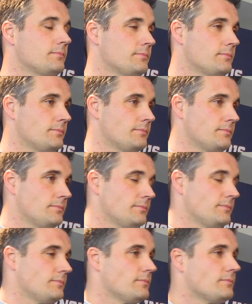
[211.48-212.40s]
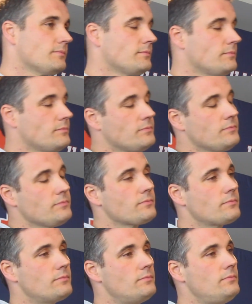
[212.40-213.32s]
excuse me, and Maryland,
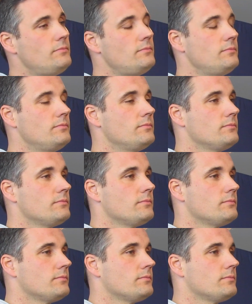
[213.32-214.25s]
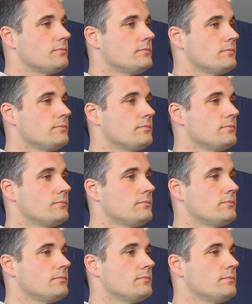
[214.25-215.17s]
um, you mentioned conferences of
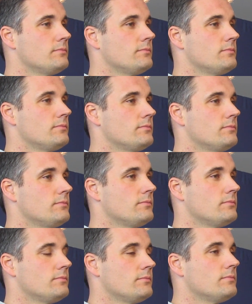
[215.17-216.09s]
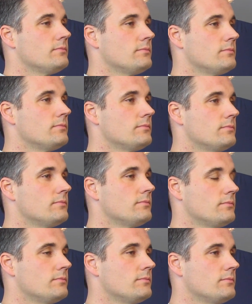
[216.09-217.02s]
defensive conference, that's kind of
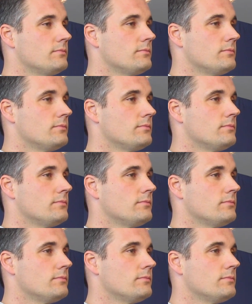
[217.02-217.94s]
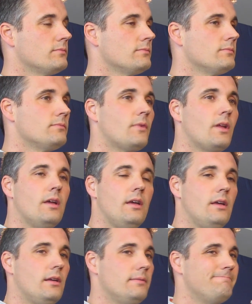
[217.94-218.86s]
identity. Do they fit into that, or um,
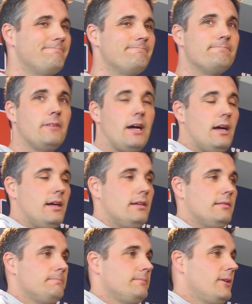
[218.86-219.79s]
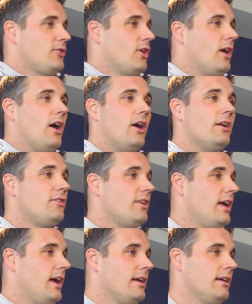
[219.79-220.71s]
do you really not know yet? It's hard to
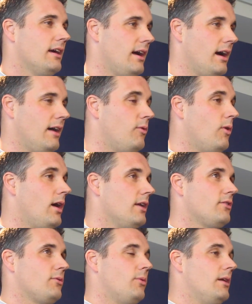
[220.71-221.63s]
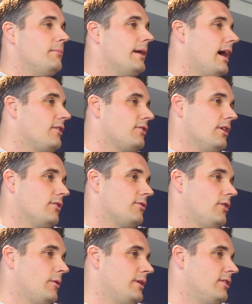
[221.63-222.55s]
say. I've watched one match thus
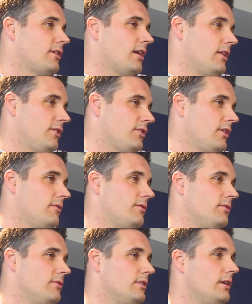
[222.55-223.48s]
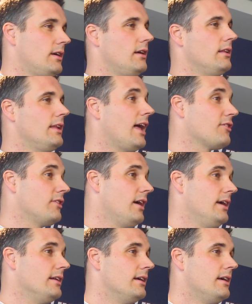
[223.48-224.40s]
far. We just got all this stuff uh, last
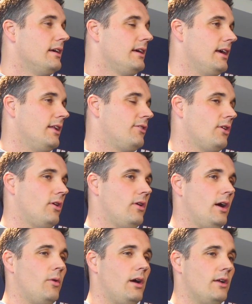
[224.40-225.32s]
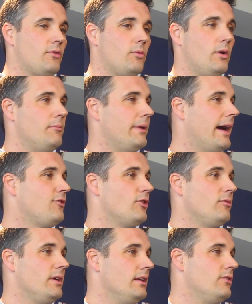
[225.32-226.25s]
night, and so I watched one match
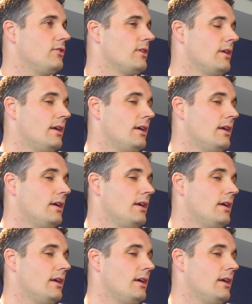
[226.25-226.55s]
of each.